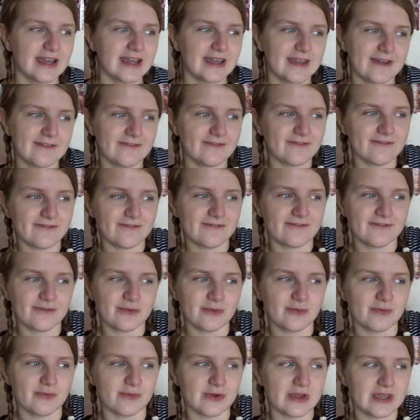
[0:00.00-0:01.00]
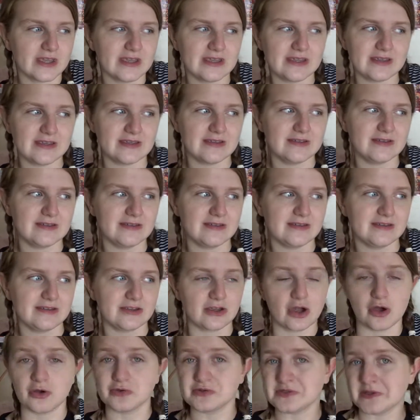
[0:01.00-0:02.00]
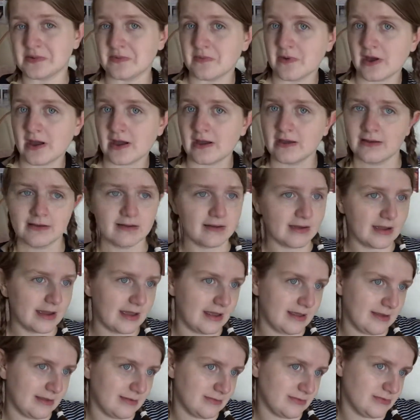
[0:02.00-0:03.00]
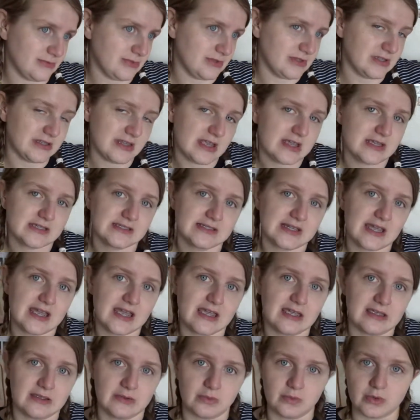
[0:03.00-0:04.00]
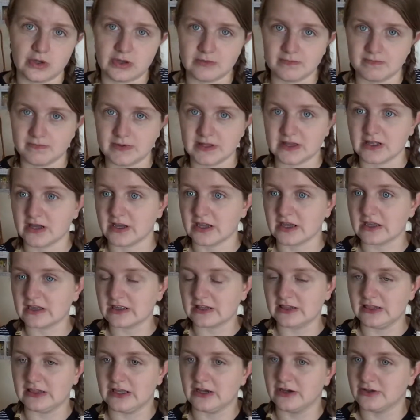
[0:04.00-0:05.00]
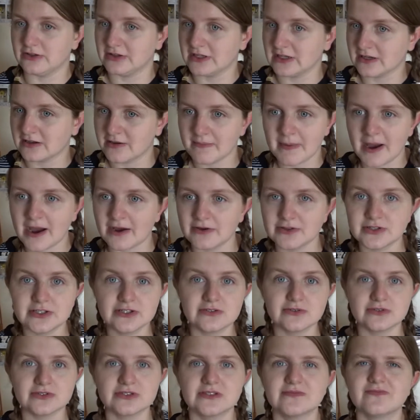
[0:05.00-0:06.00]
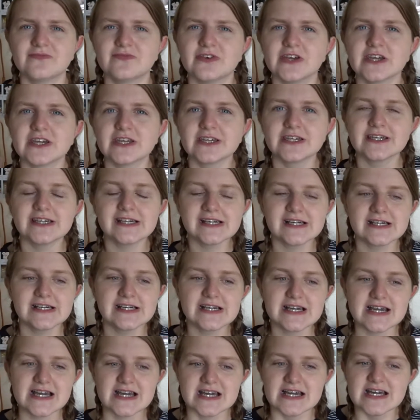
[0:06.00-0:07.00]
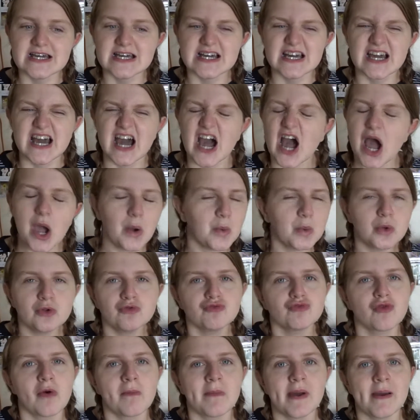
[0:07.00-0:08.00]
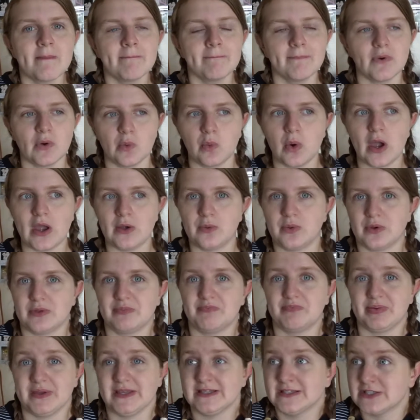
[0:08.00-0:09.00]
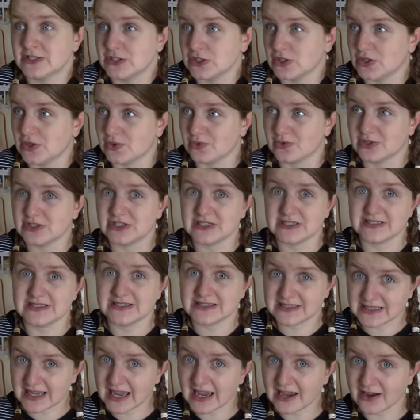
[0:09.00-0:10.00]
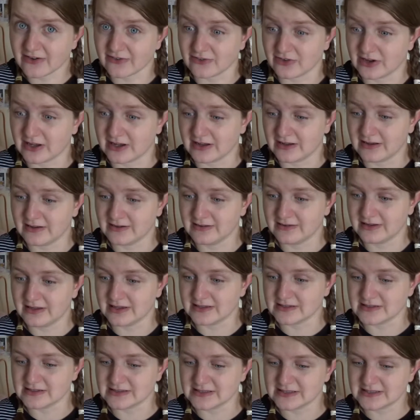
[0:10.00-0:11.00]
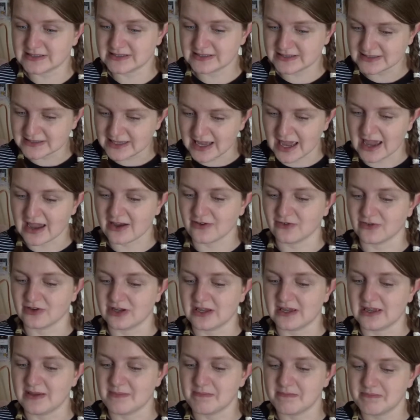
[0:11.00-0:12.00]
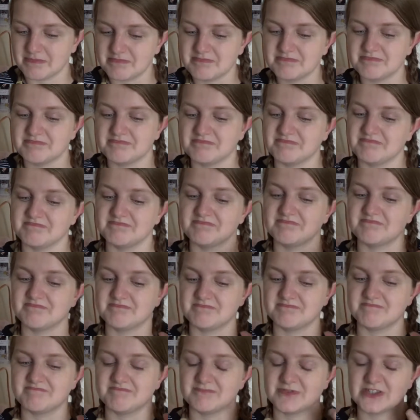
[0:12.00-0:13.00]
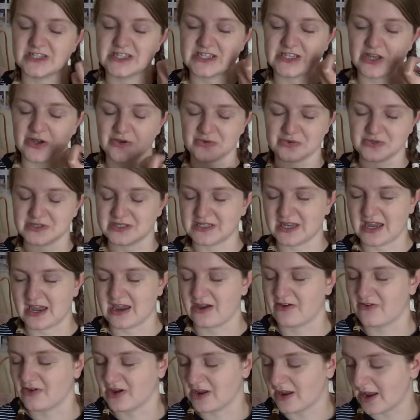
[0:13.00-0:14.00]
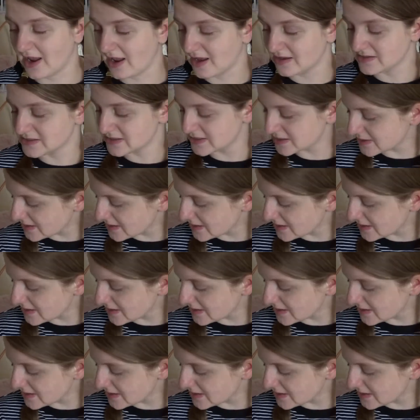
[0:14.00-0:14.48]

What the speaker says: if we go somewhere and the next day we'd be like learning about it or something, I wouldn't remember where we'd been to, which is scary. It is scary, so scary.